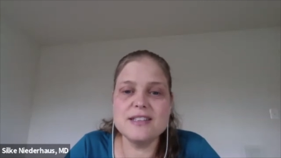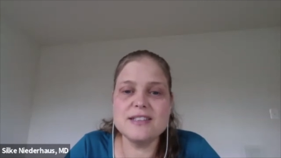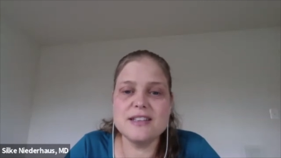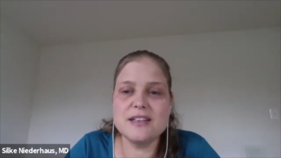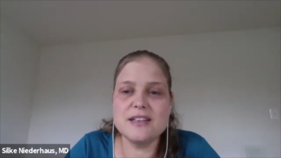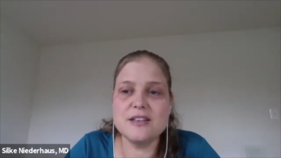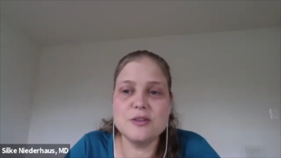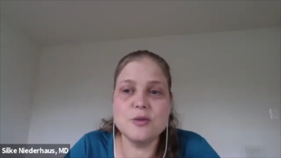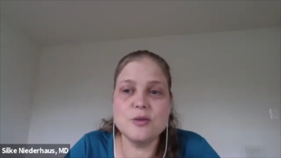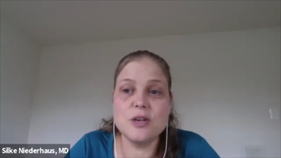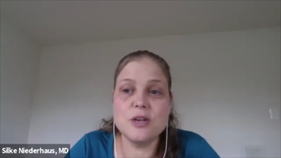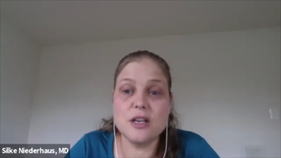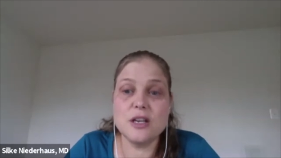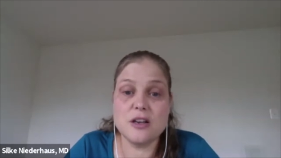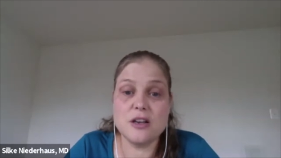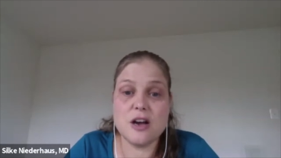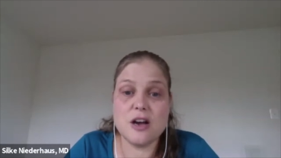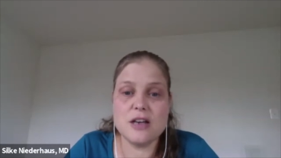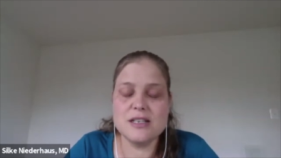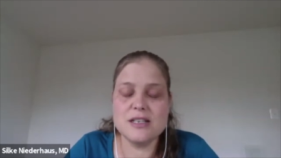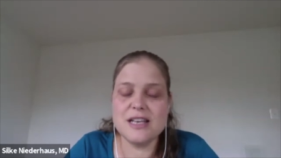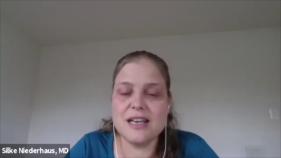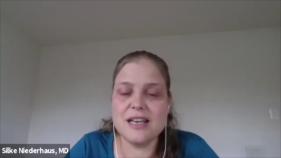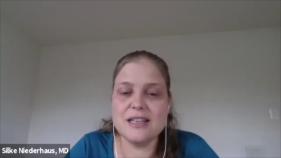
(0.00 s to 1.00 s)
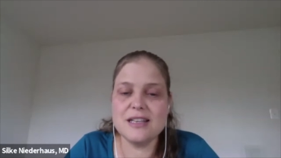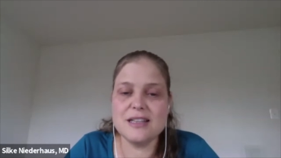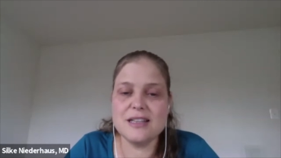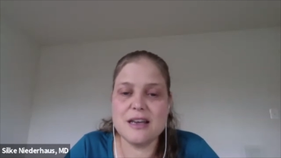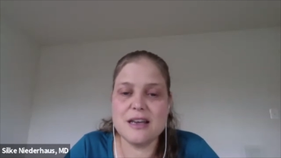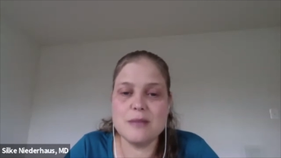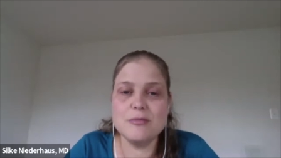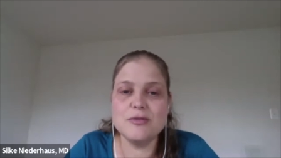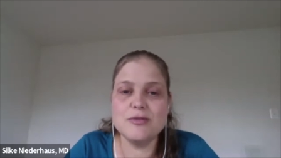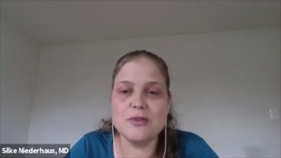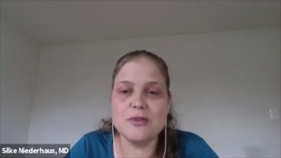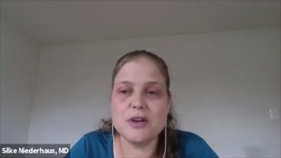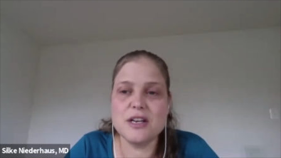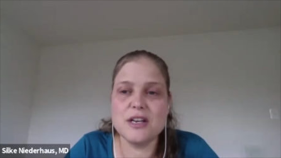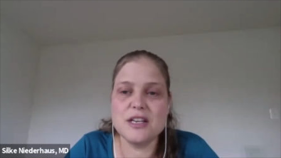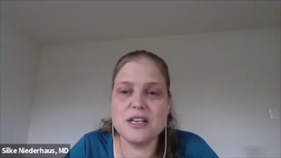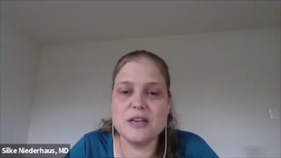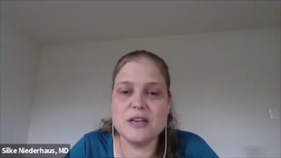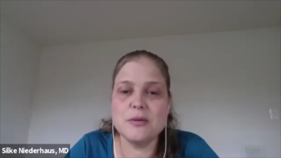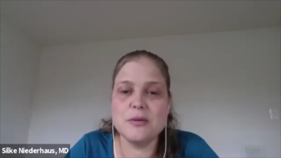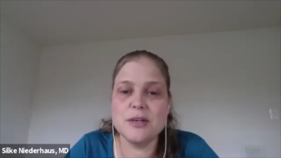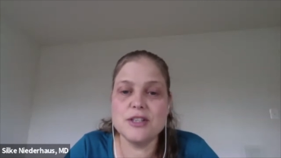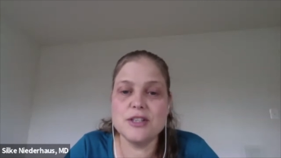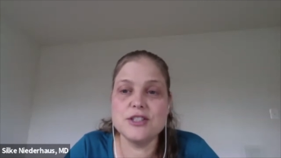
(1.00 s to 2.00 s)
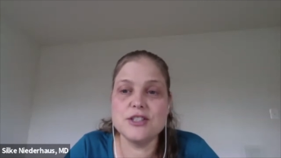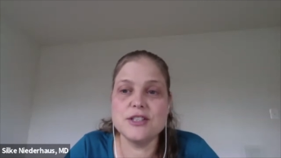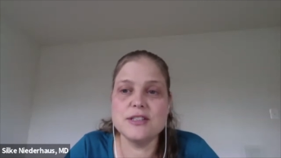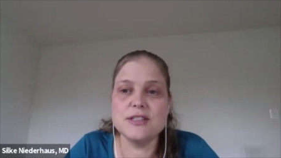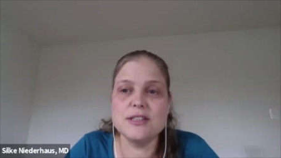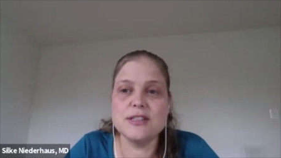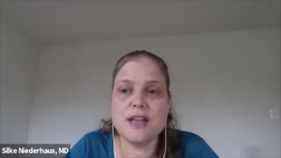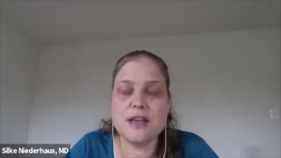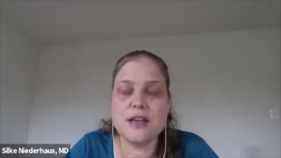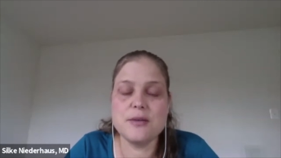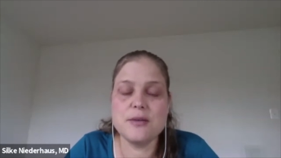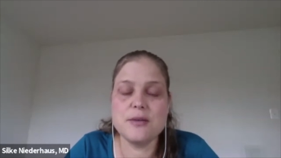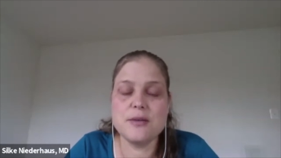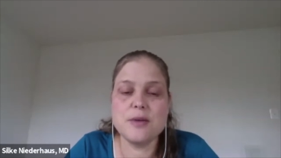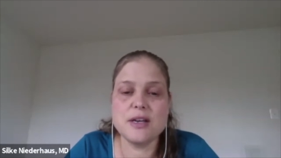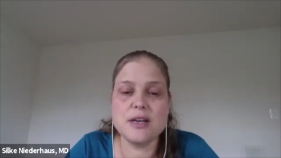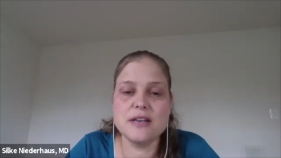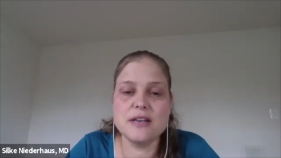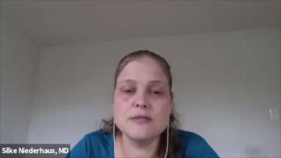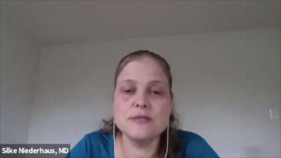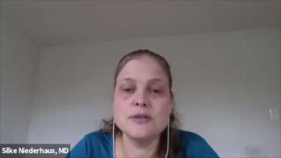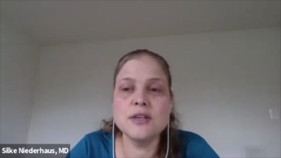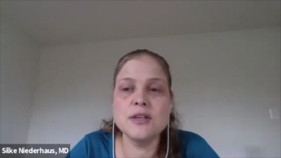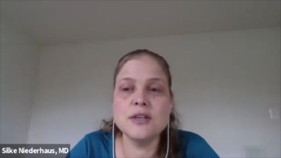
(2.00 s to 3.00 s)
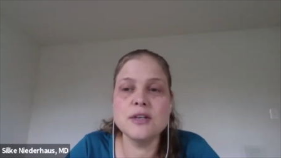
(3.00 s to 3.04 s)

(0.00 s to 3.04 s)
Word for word: and you can contact them for any questions that you have.